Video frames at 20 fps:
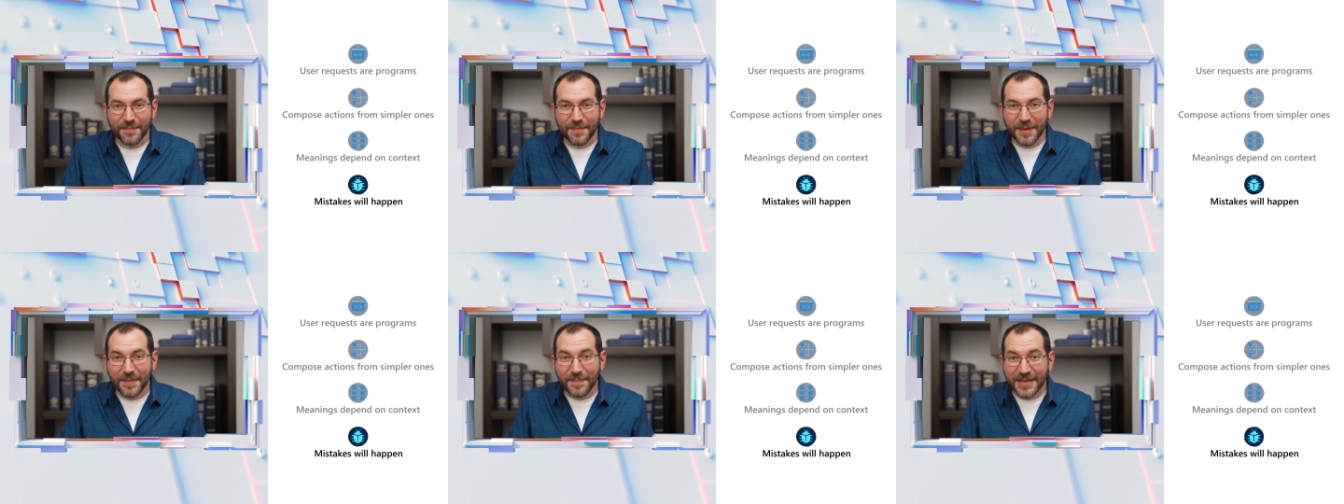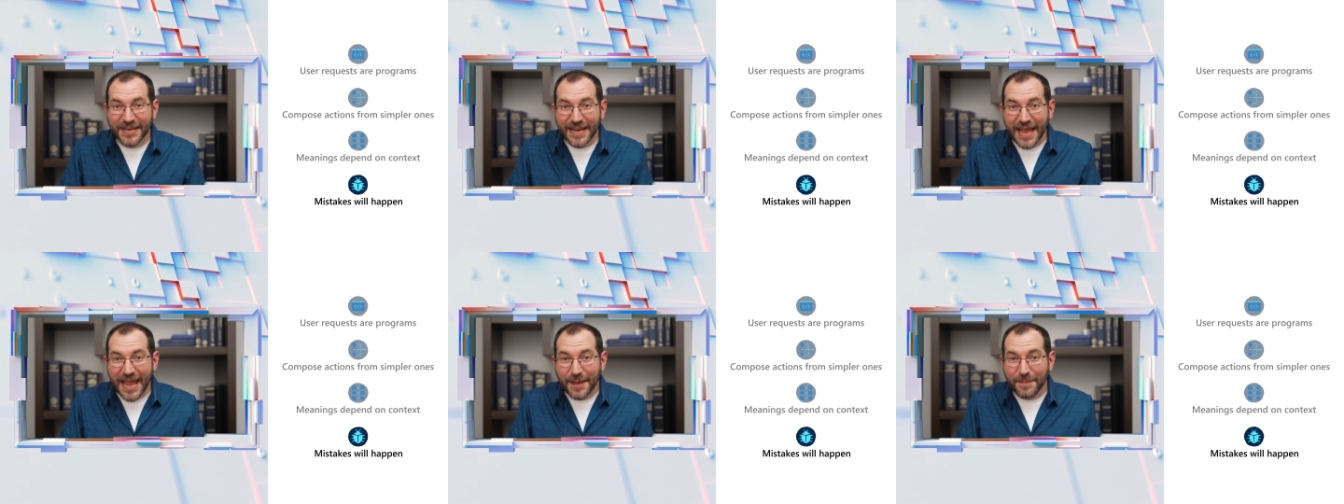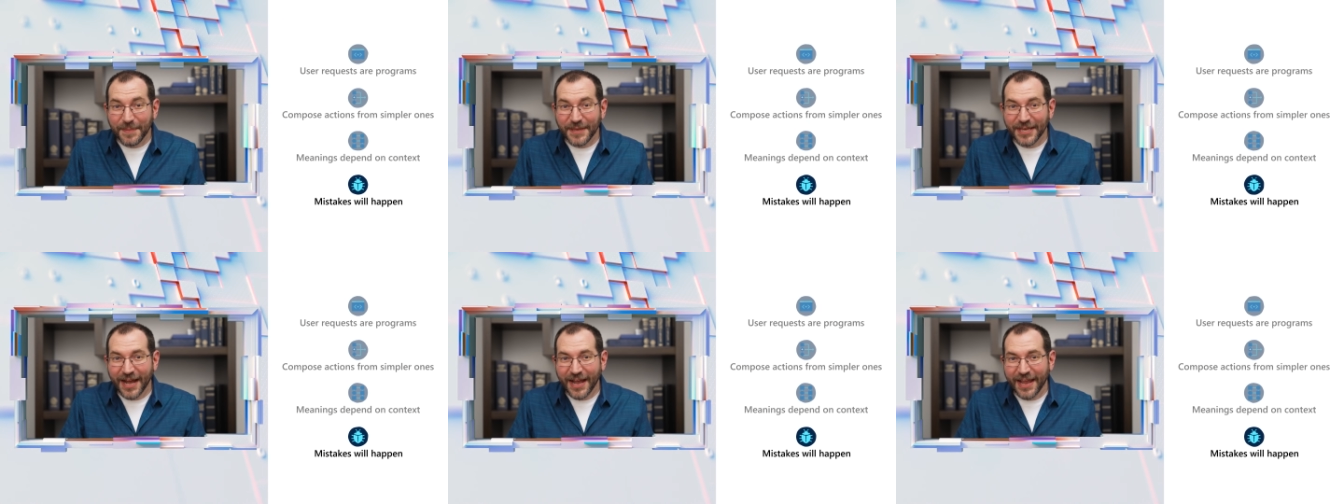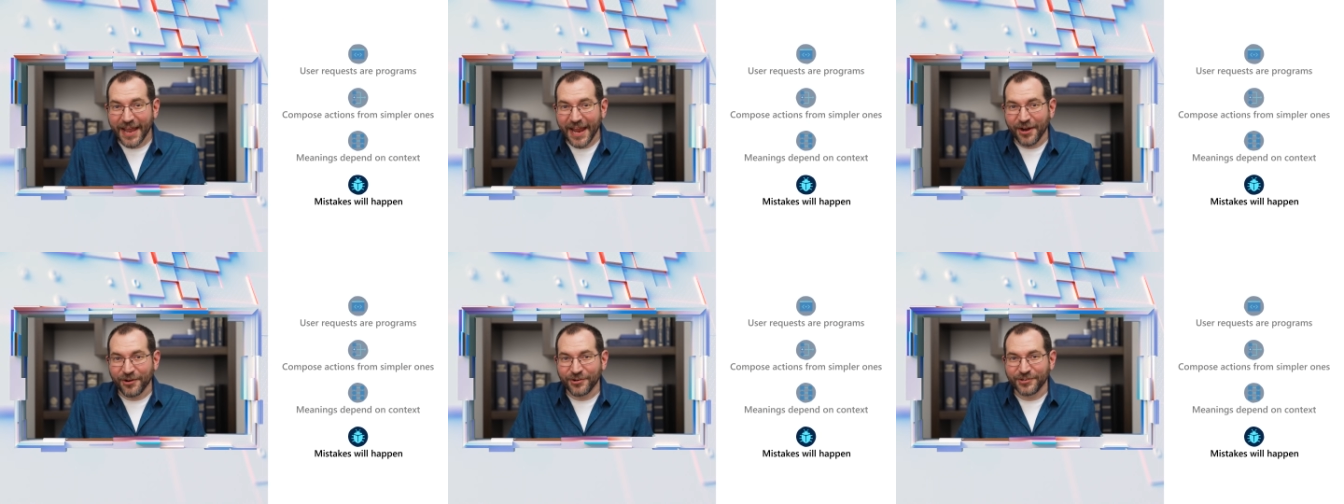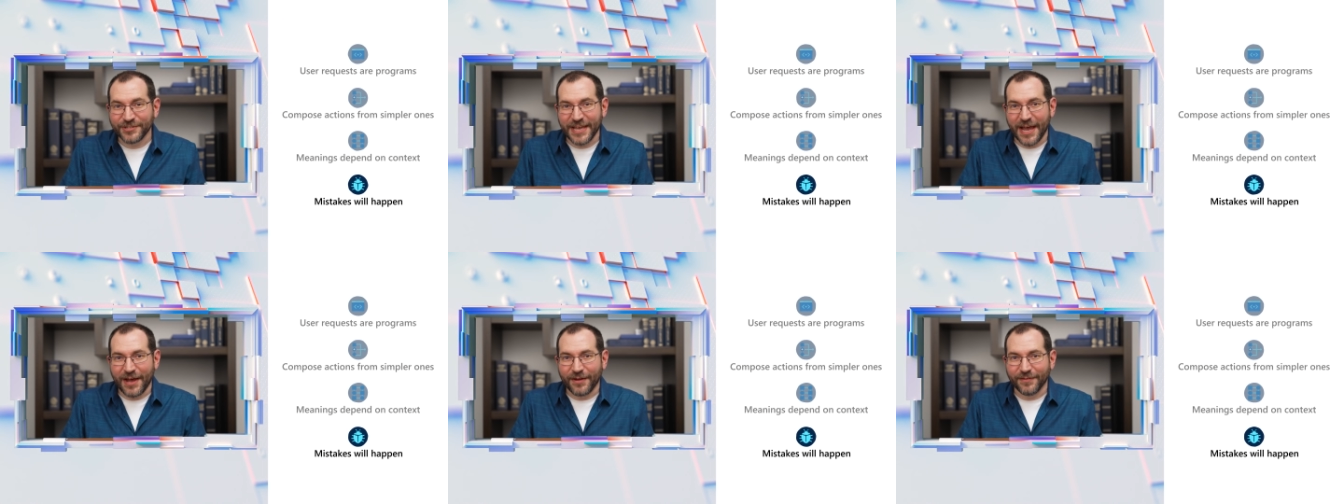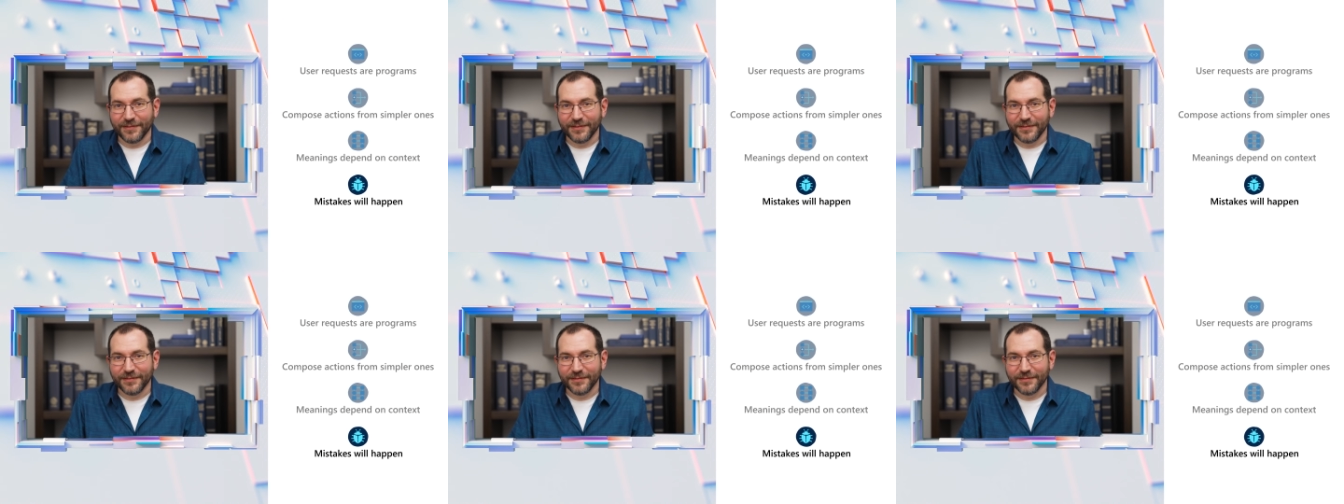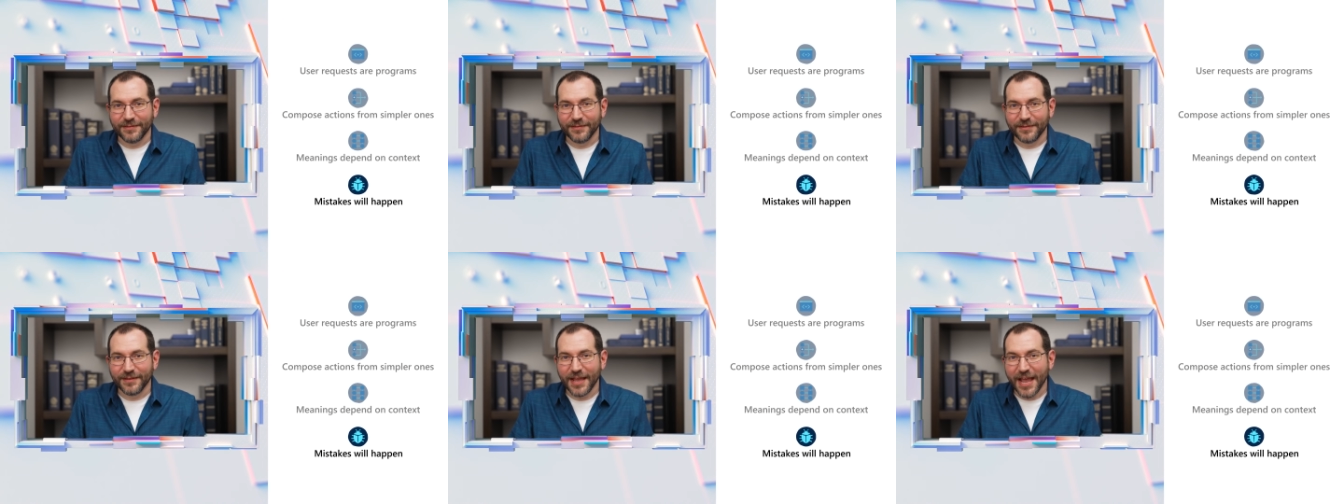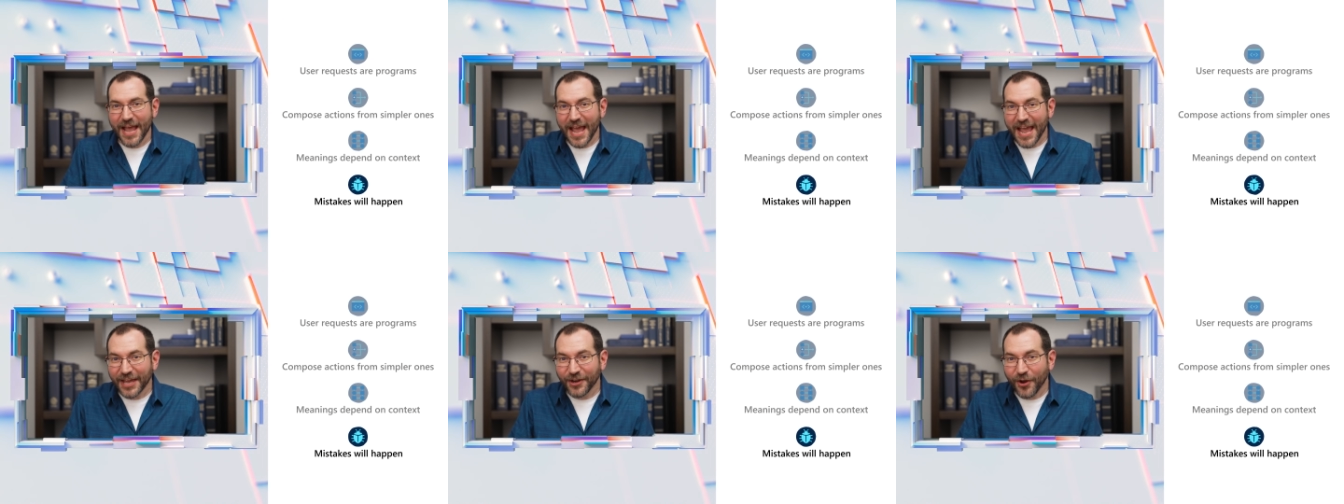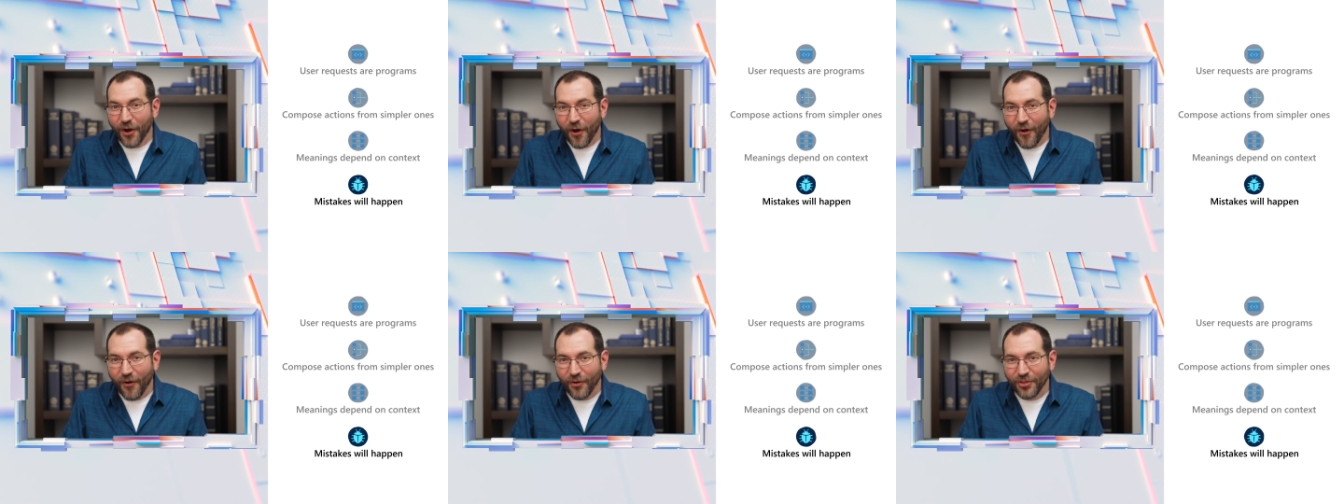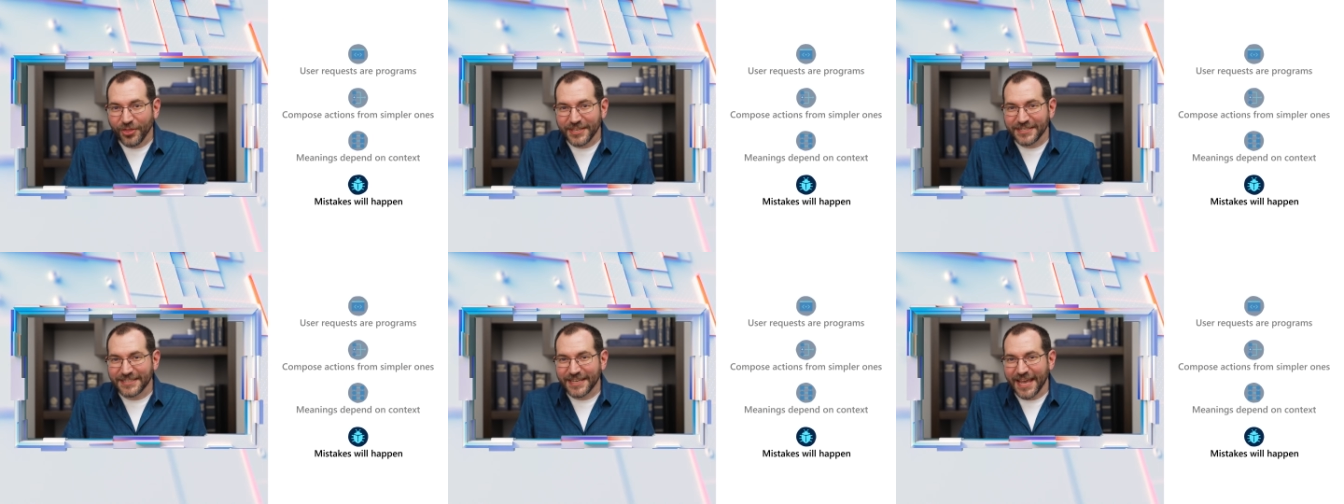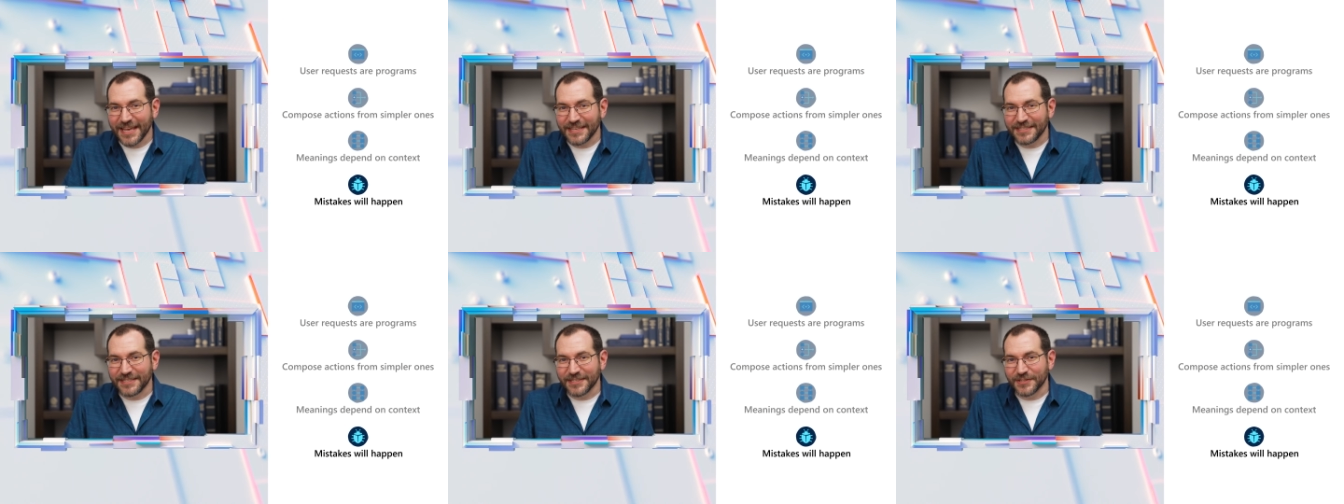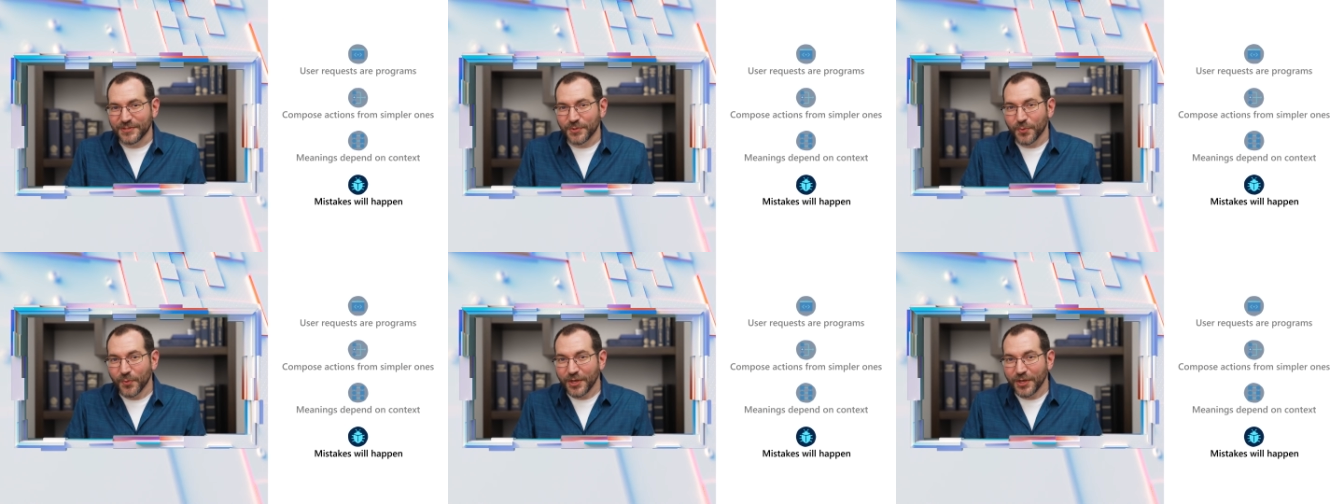Maybe an API errors out. In all these cases,